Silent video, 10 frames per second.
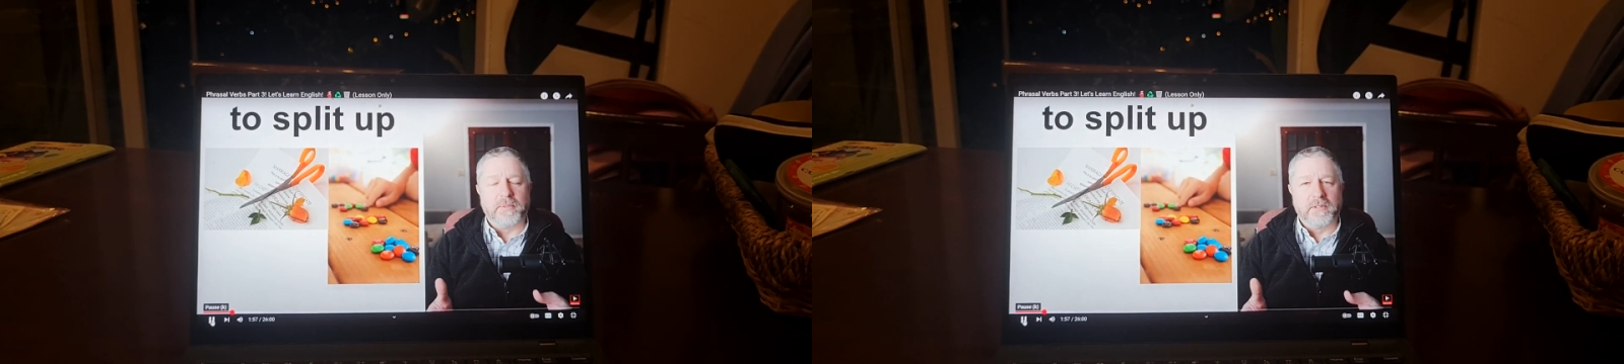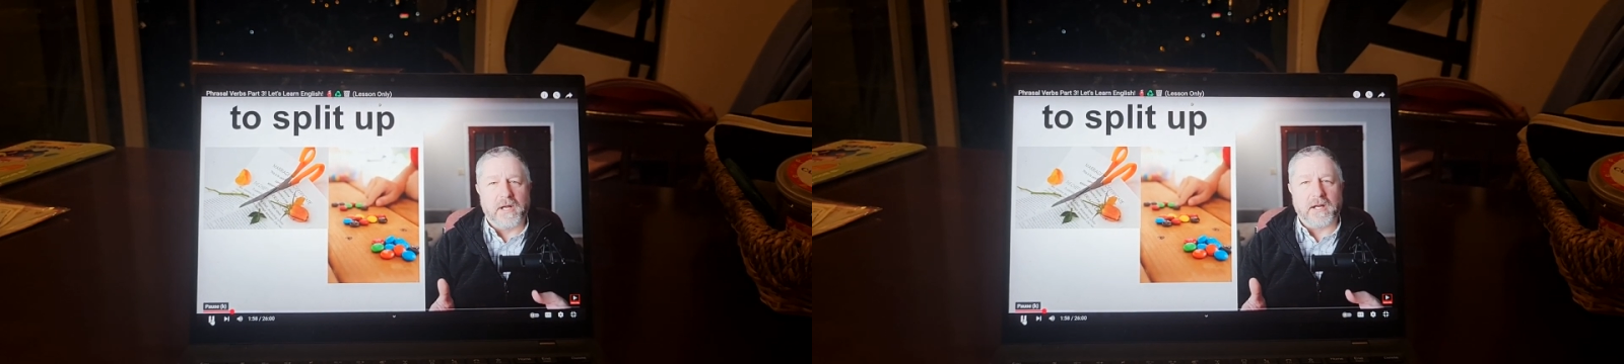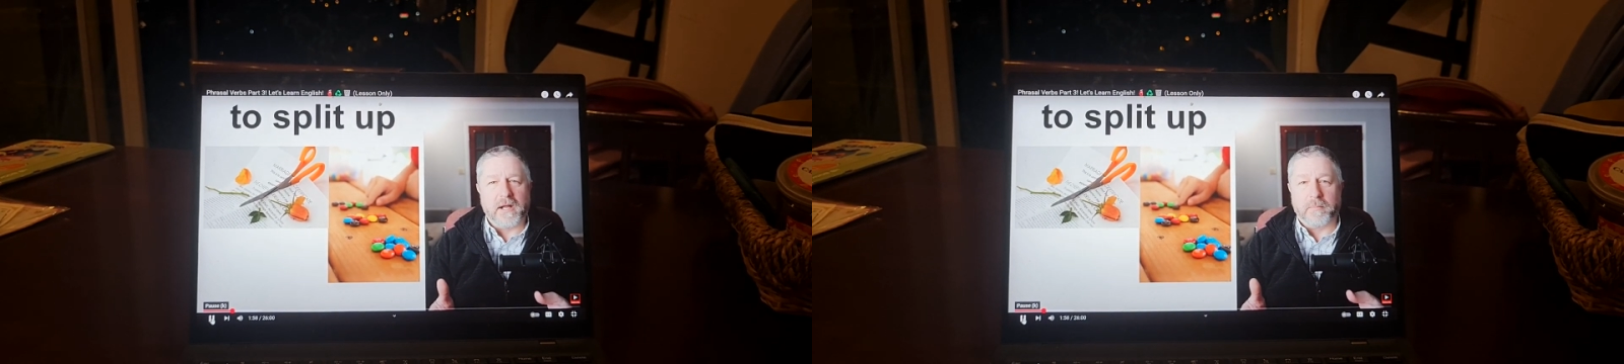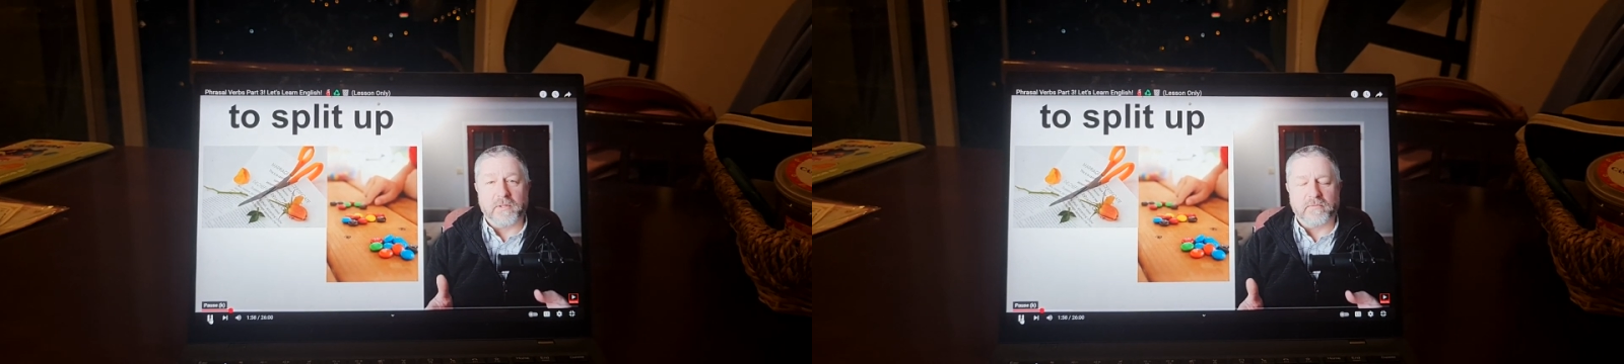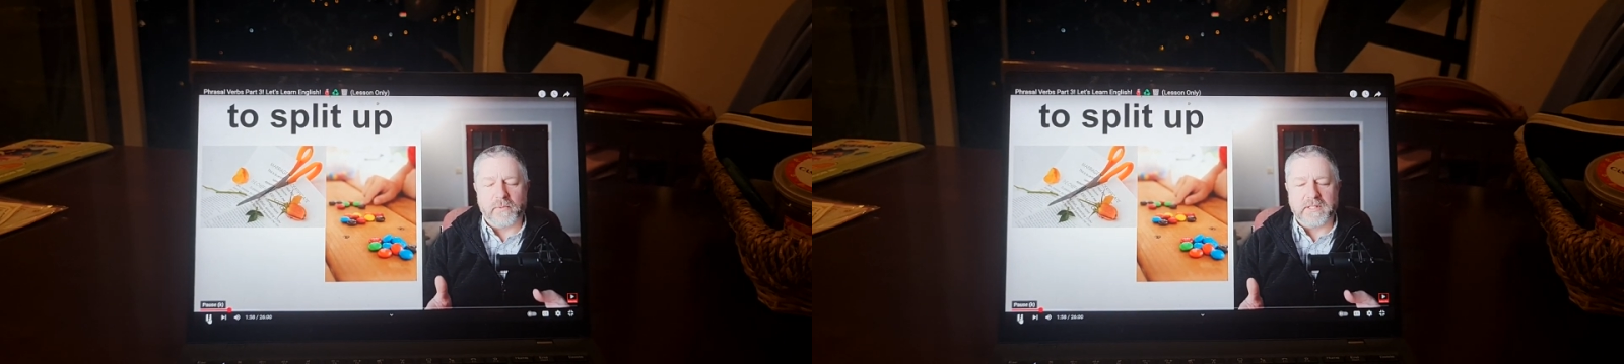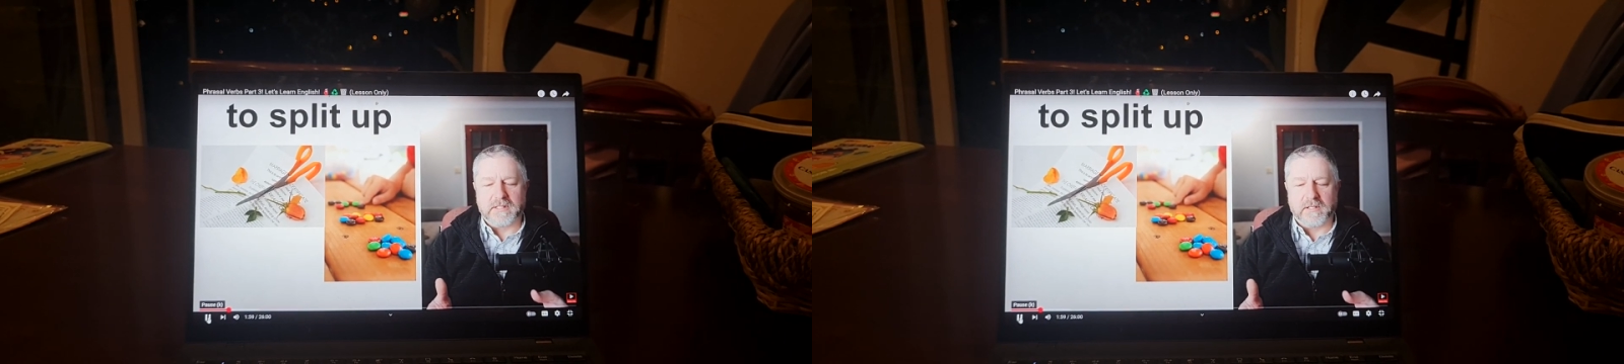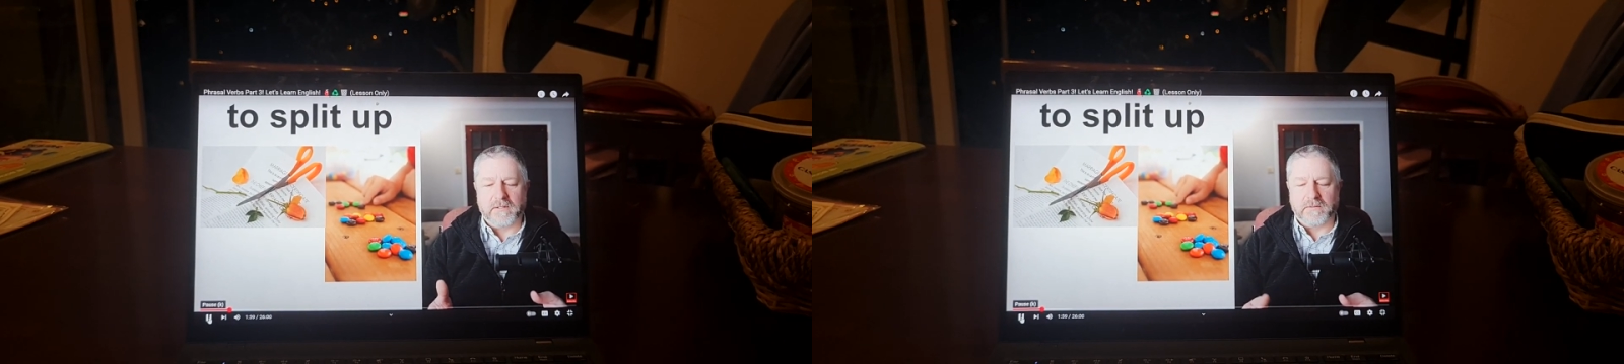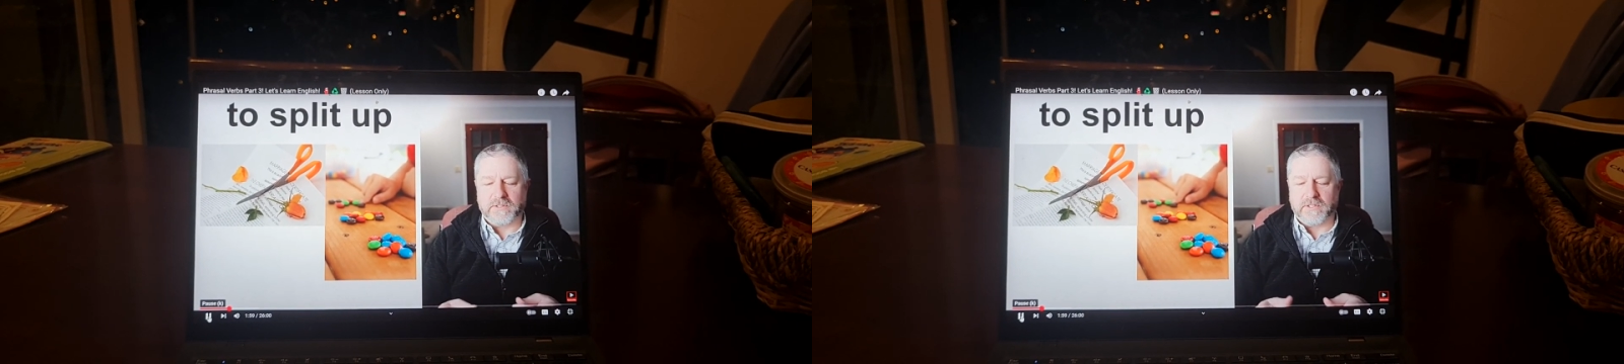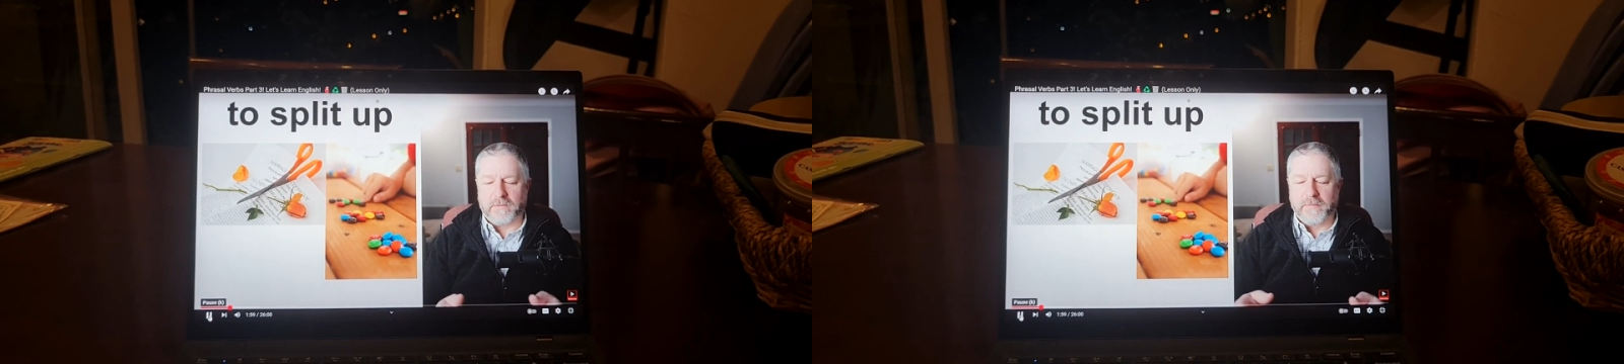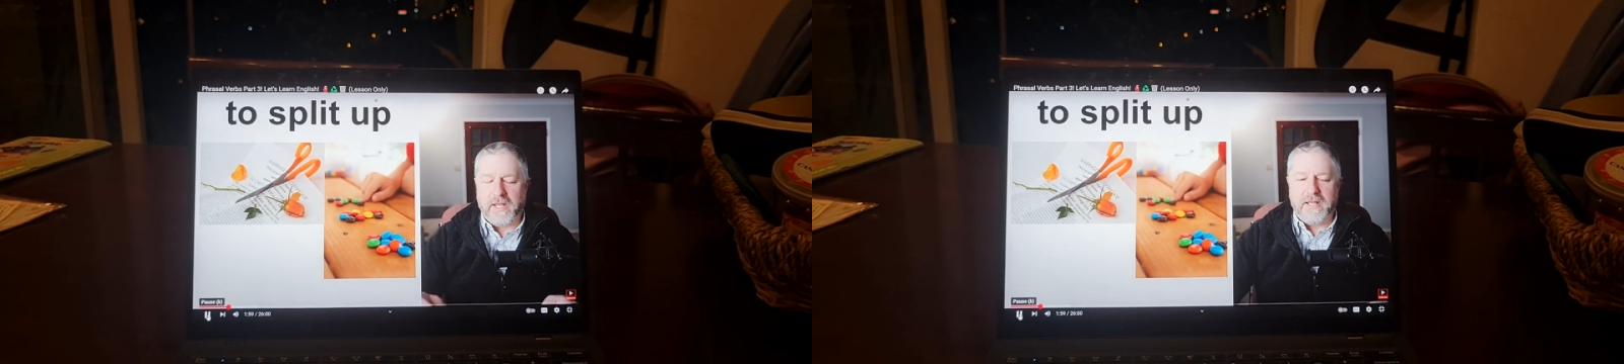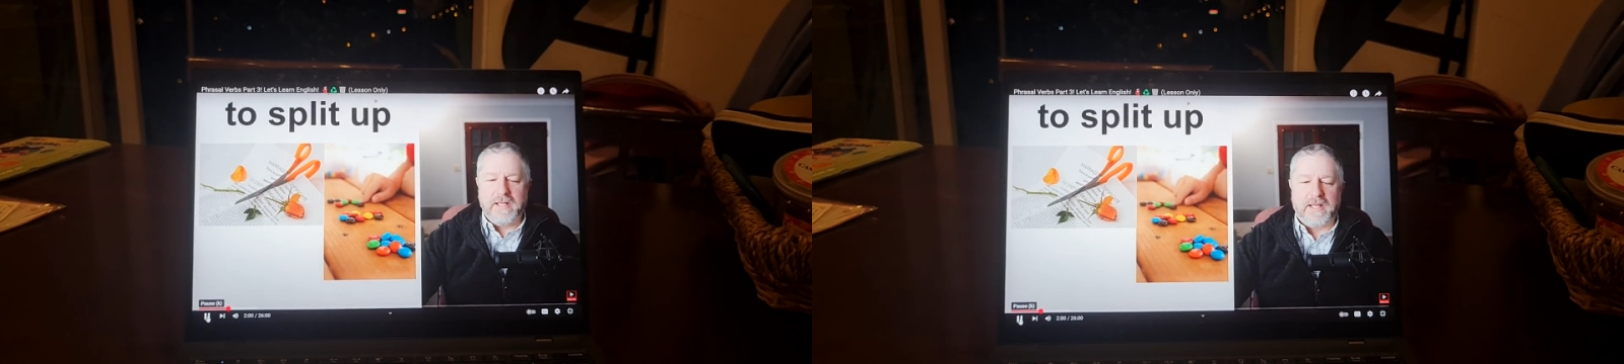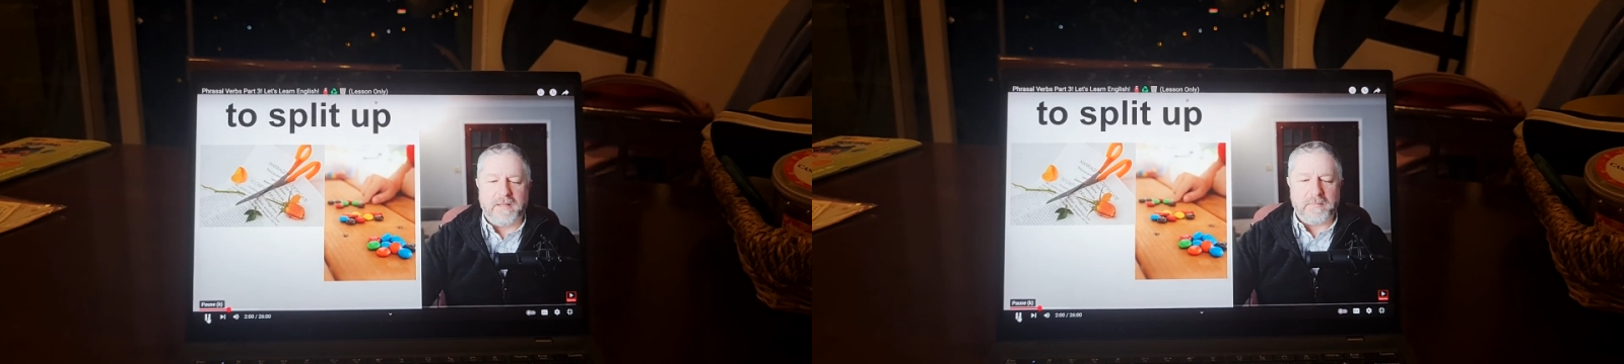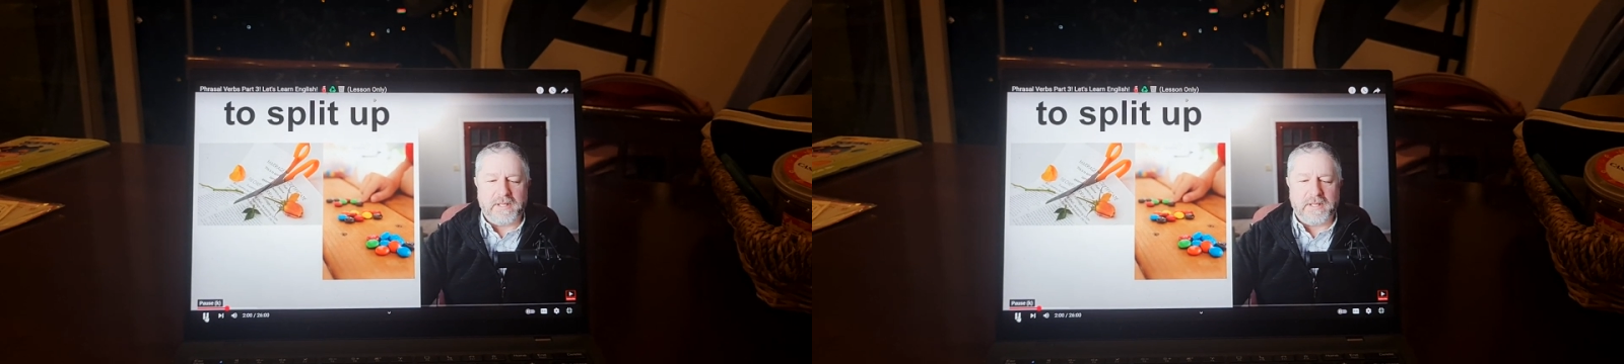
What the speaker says: They split up a couple of weeks ago. So